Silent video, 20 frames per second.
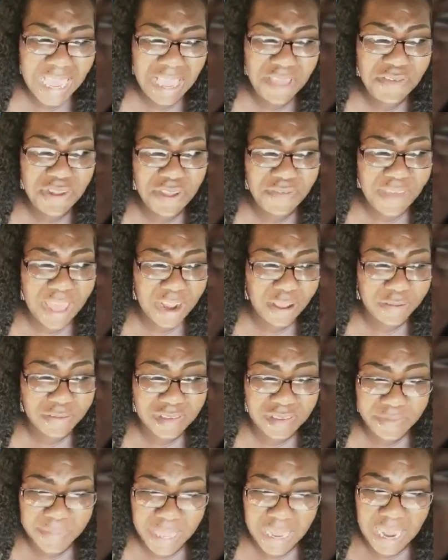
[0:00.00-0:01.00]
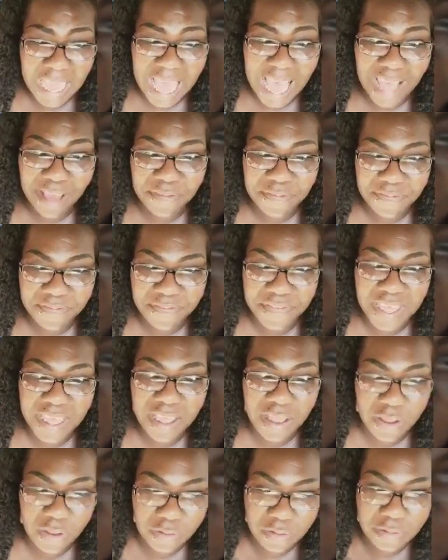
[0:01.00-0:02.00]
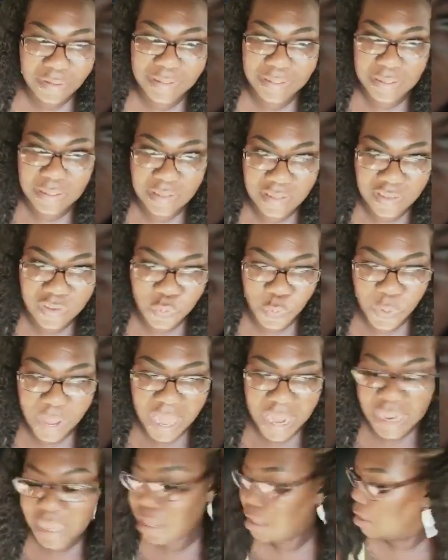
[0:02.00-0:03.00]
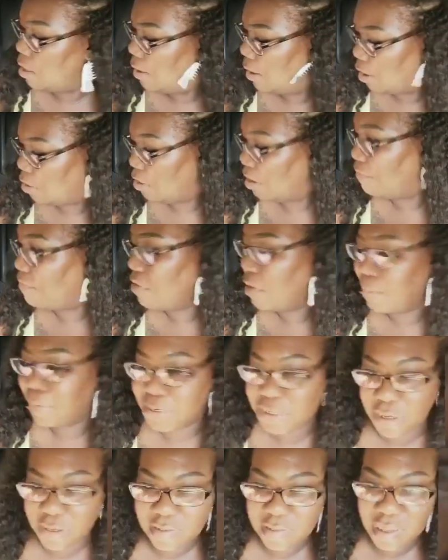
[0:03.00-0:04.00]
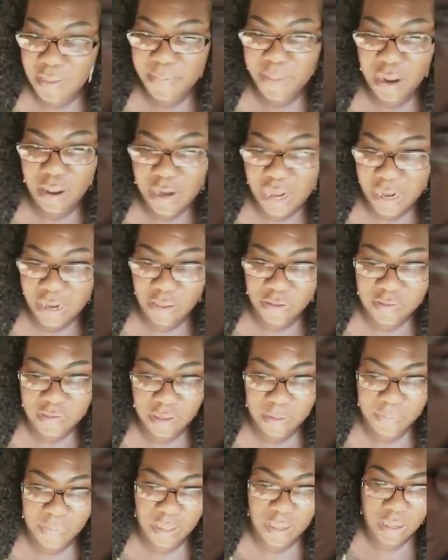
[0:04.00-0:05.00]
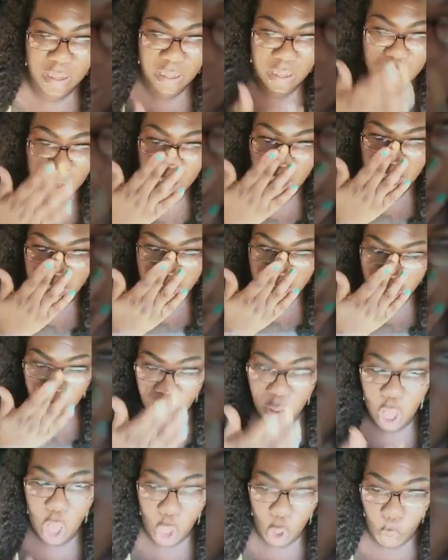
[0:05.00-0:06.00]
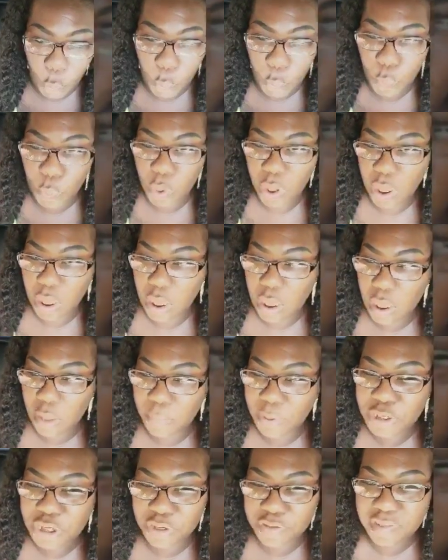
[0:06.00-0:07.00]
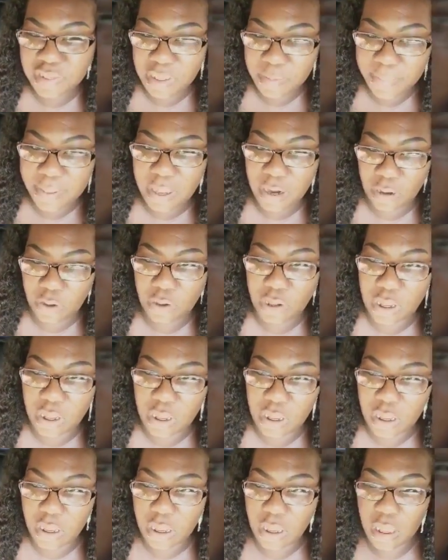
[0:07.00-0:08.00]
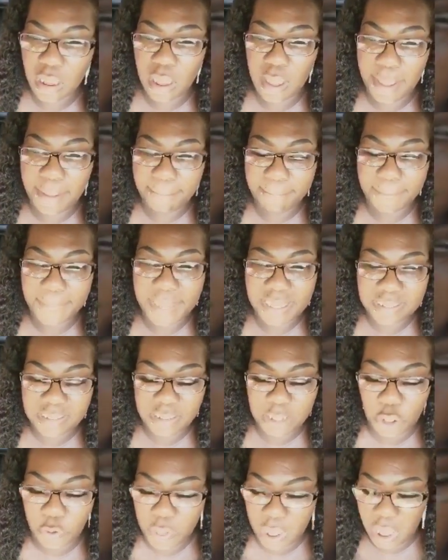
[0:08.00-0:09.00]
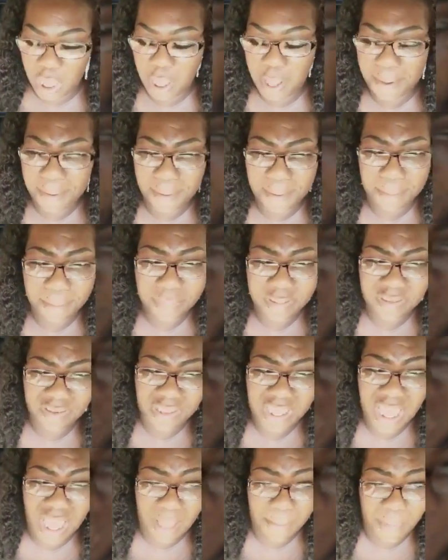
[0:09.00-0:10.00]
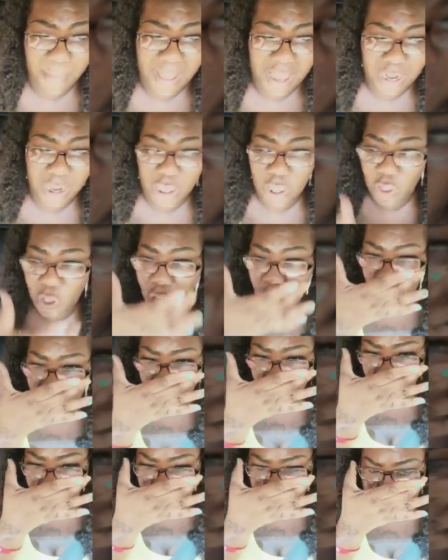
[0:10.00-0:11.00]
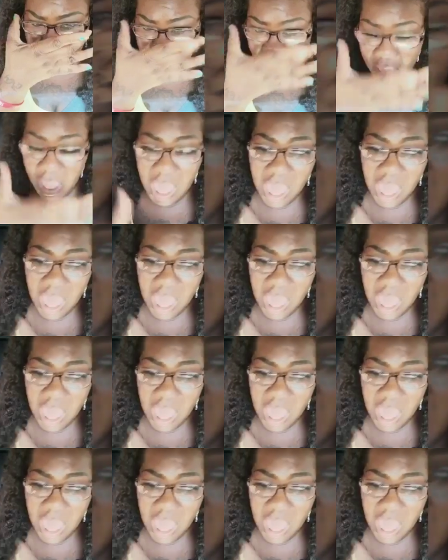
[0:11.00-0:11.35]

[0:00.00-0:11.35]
and even if I don't smell it, I feel sweaty. Girl, if you don't put your seatbelt on, I know something. Ain't no old. Put your seatbelt on. So, um, so yeah, I'm about to go home